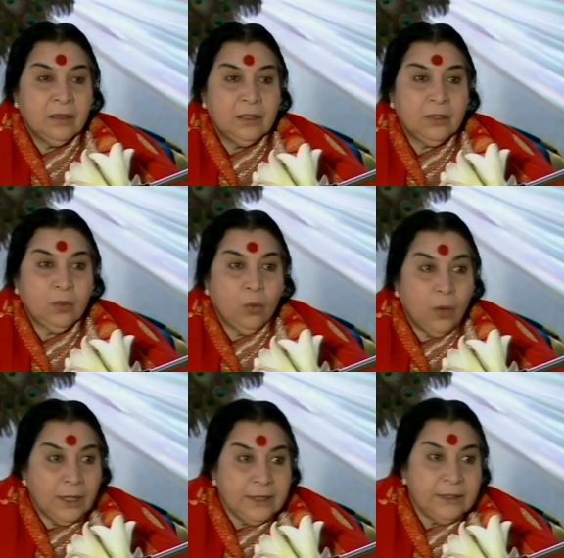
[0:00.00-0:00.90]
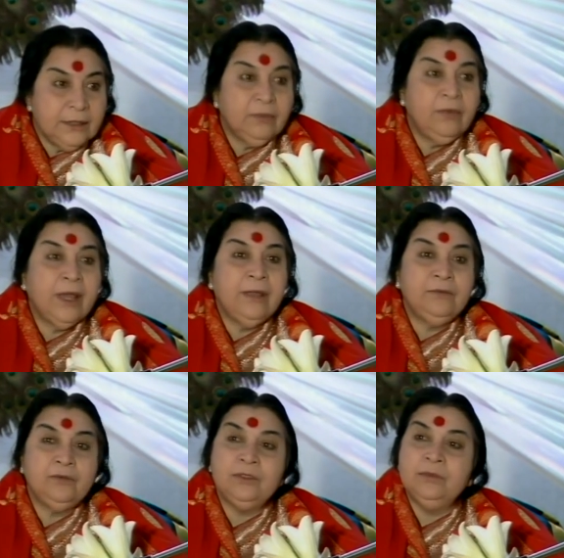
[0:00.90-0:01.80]
The quality of life
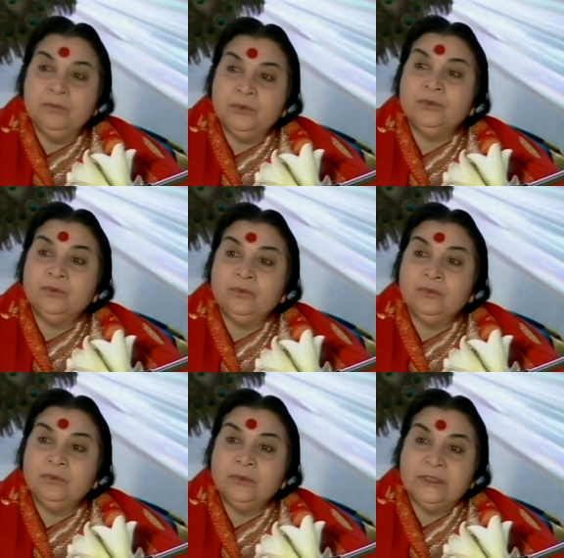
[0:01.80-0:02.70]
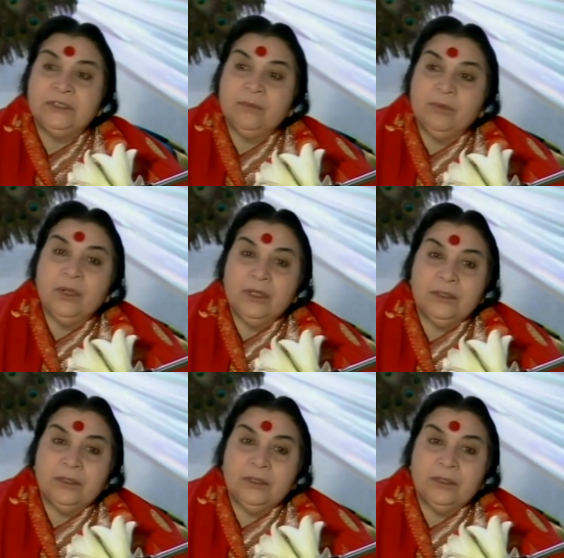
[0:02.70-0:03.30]
should improve, is the point.